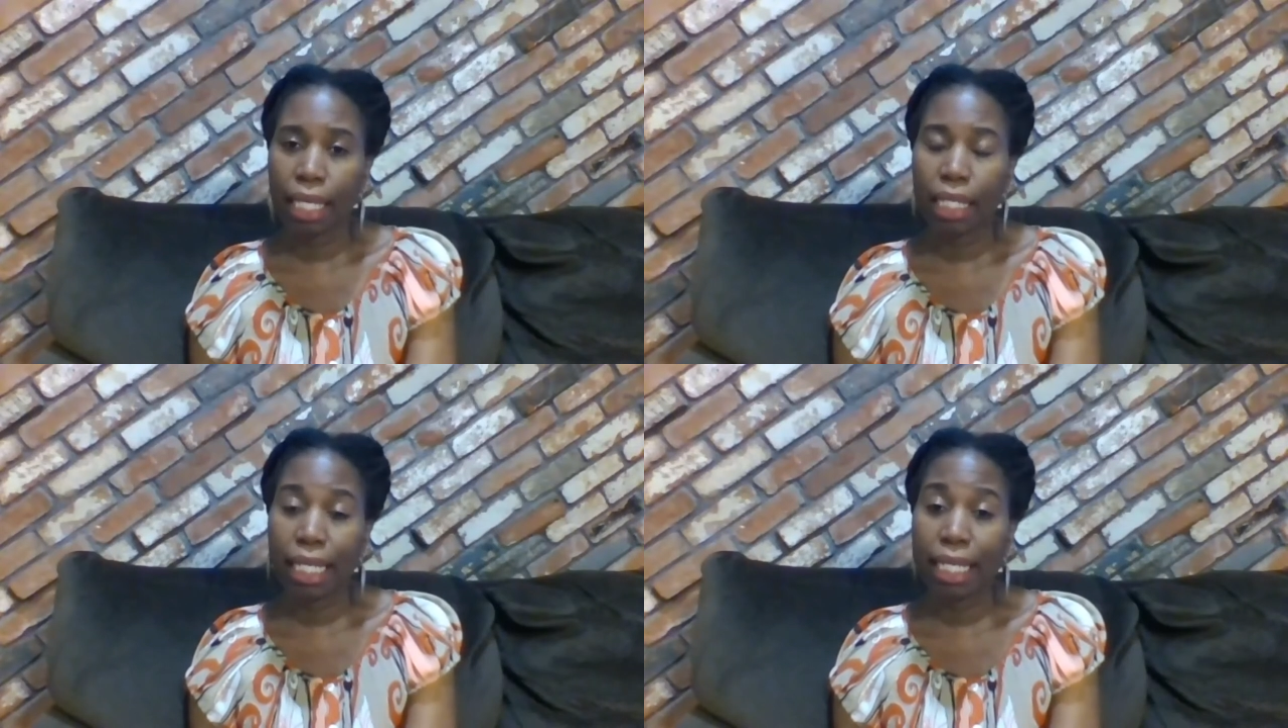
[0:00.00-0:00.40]

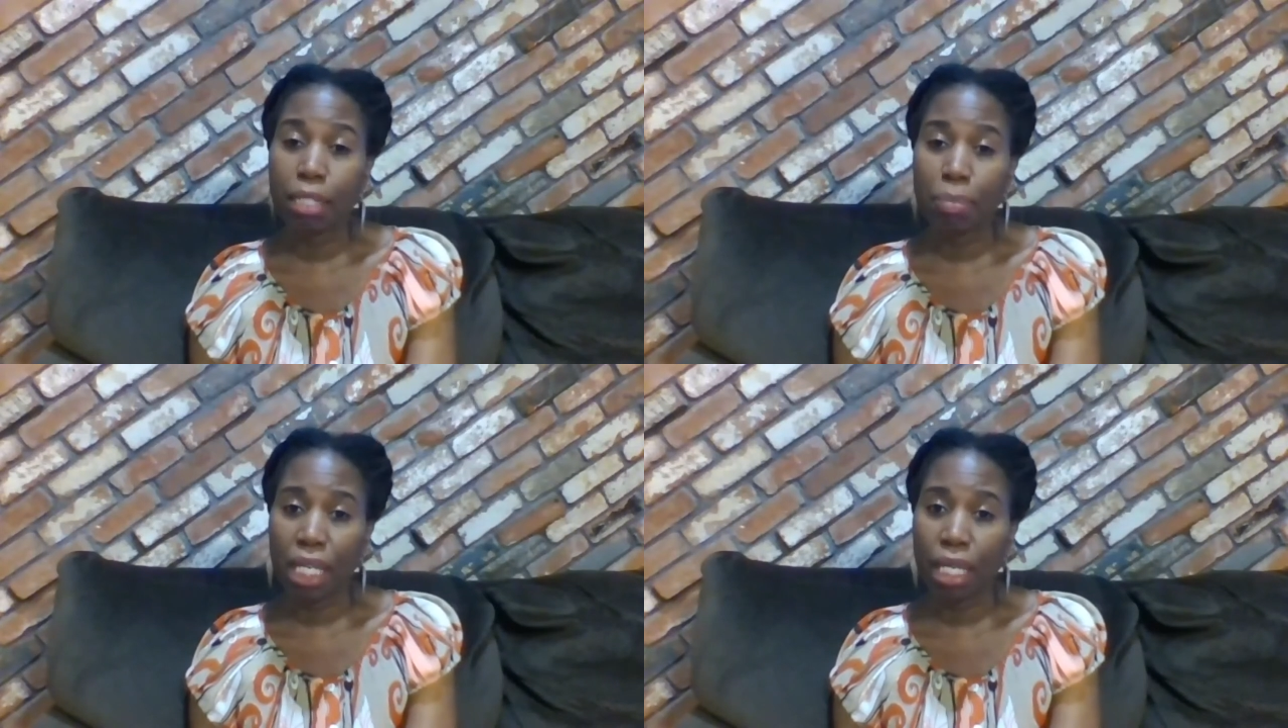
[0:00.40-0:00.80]

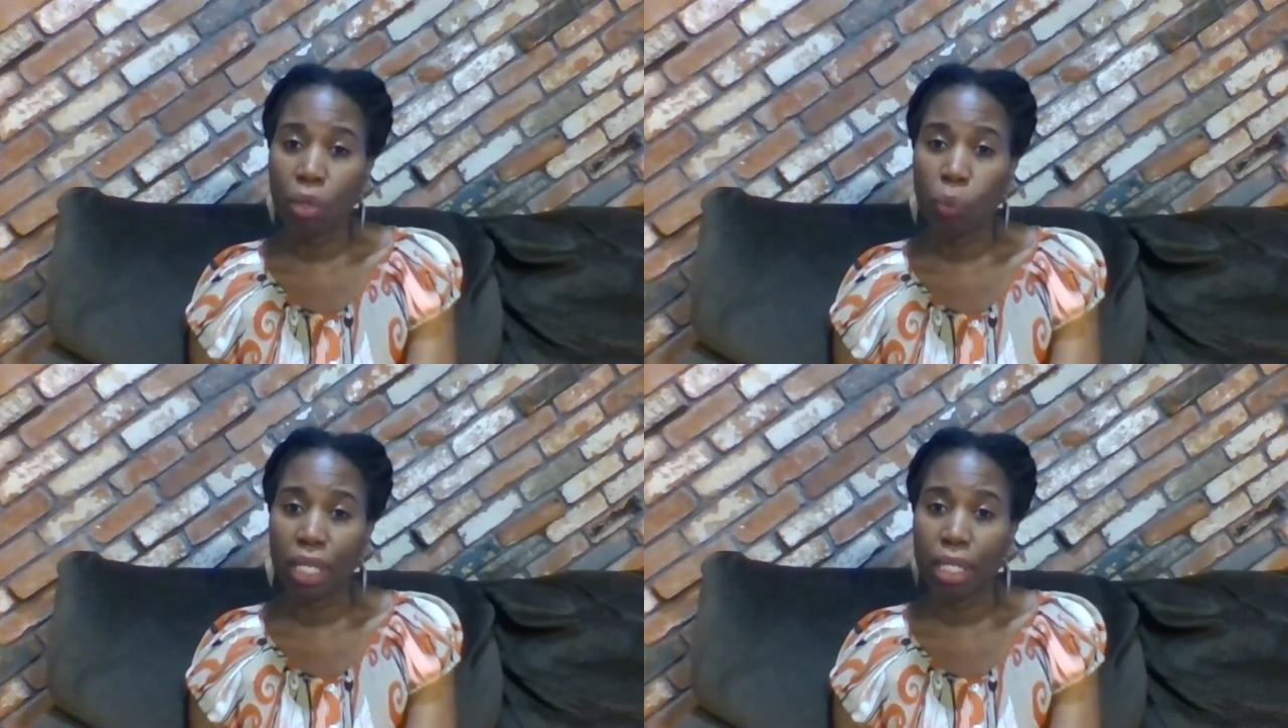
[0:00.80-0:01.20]
linked
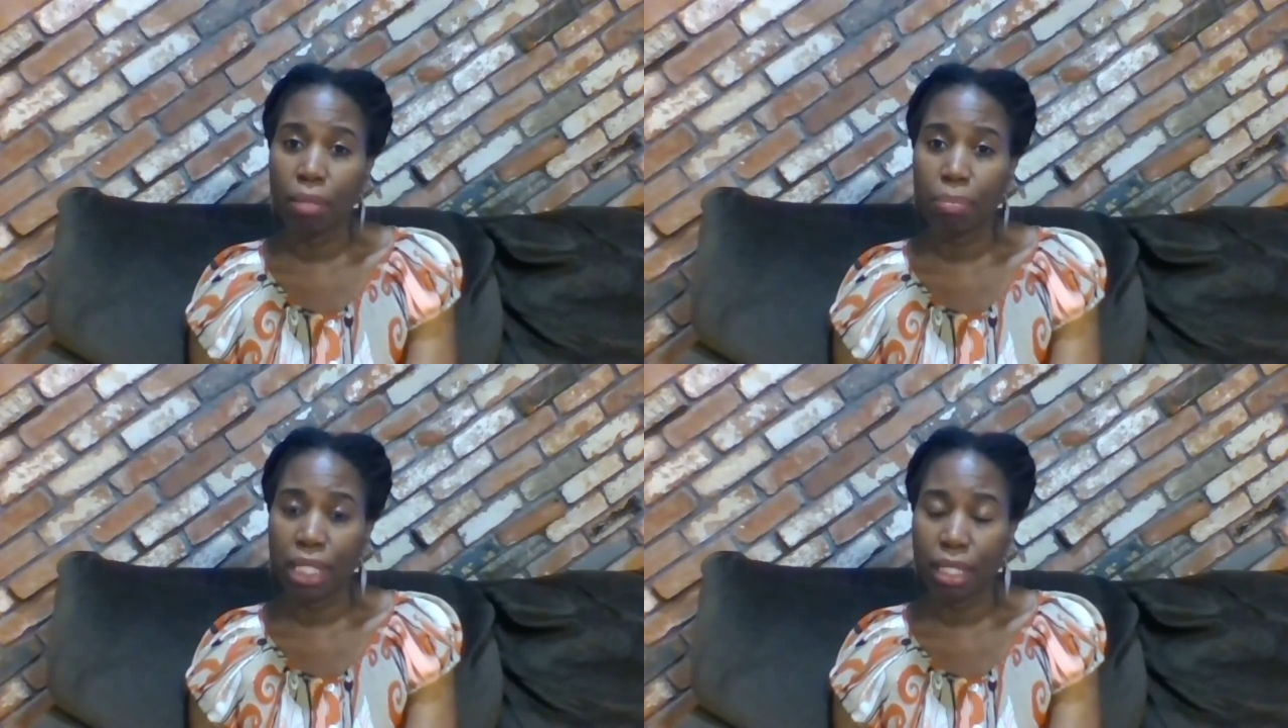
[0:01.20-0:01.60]
me
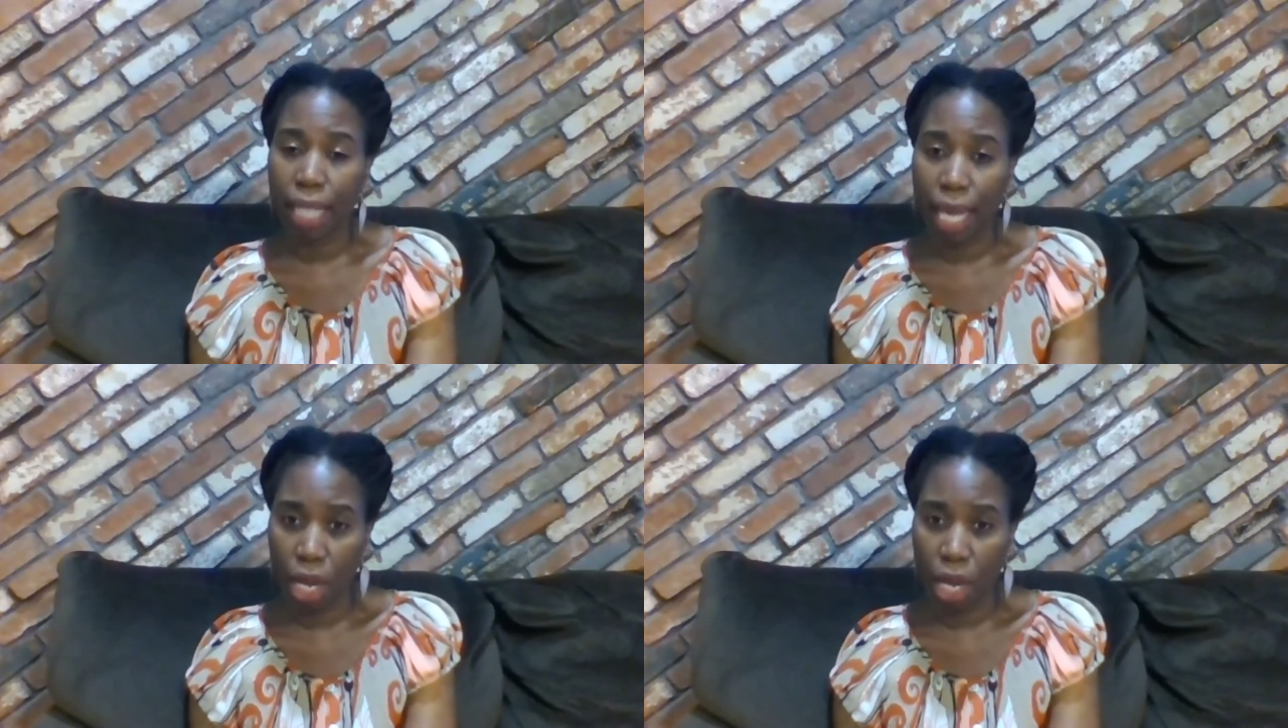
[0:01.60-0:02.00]
with
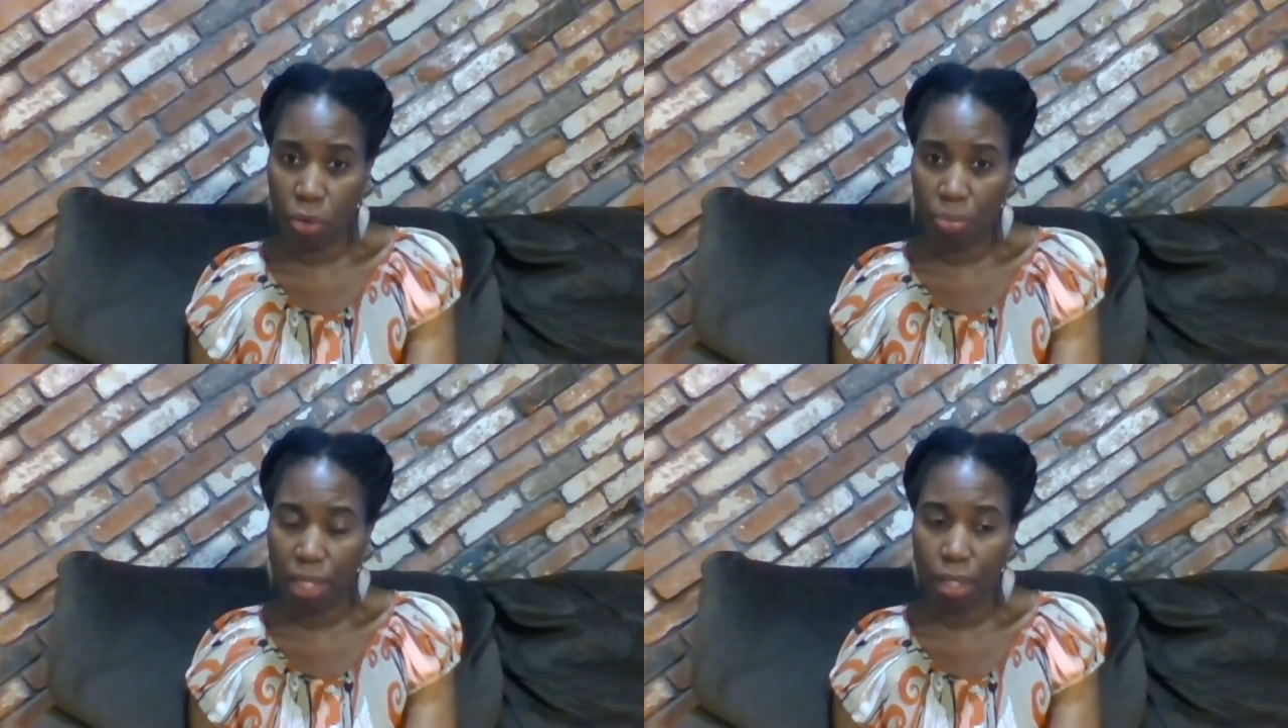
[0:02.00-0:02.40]
Ms.
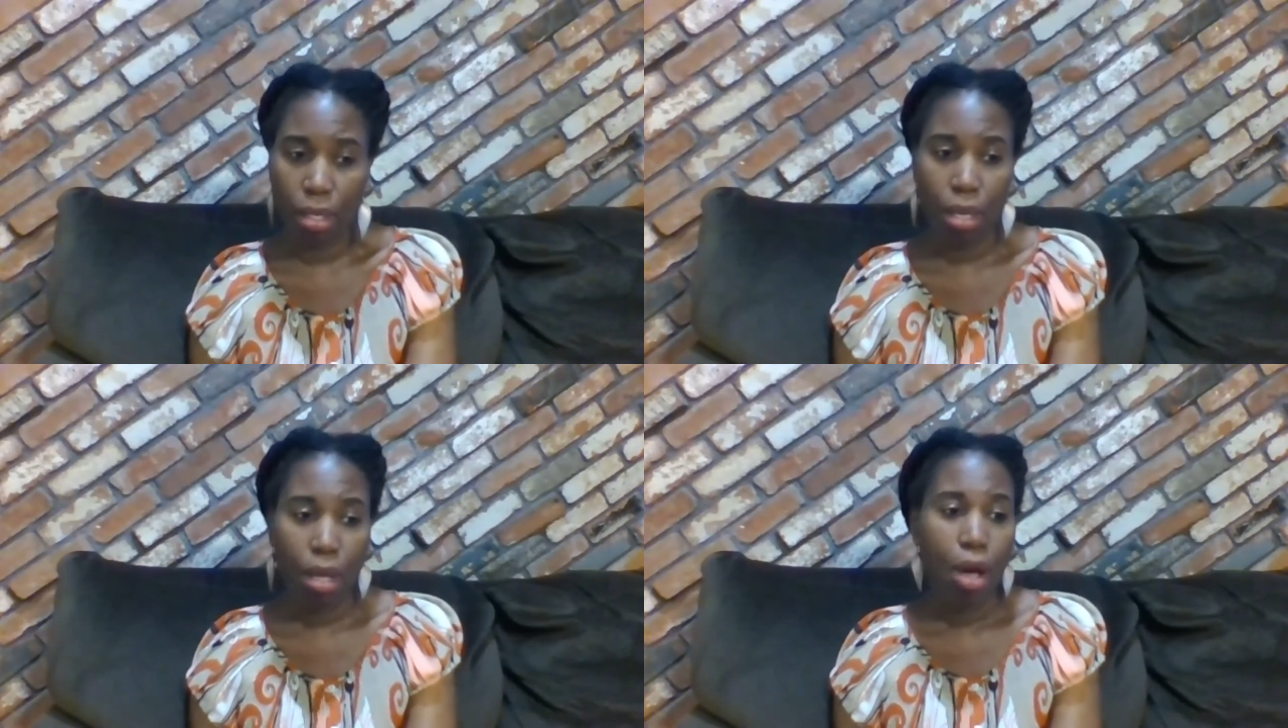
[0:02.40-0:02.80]
Helms